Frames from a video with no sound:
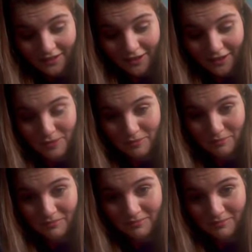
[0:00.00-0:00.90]
I would
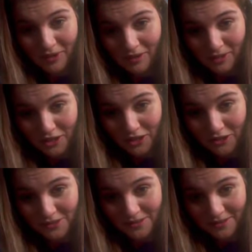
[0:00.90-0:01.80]
burn my
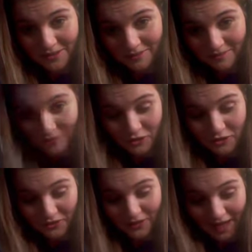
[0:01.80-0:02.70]
toast or
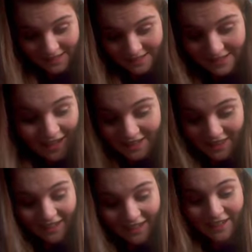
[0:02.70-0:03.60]
cook eggs,
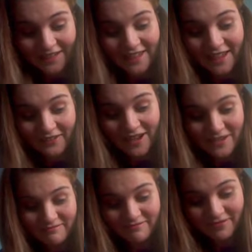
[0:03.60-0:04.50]
anything. And now
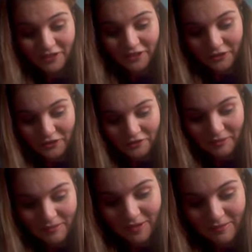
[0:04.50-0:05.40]
I, you know, I cooked
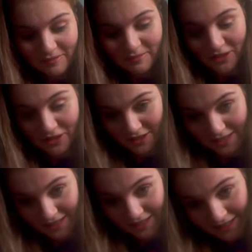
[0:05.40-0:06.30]
my mum Mother's
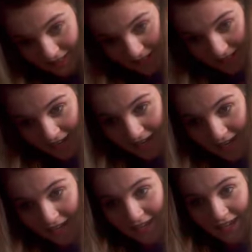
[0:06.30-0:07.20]
Day dinner today.
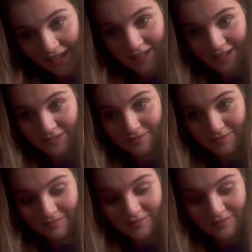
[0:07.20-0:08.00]
Yes. And I, yeah.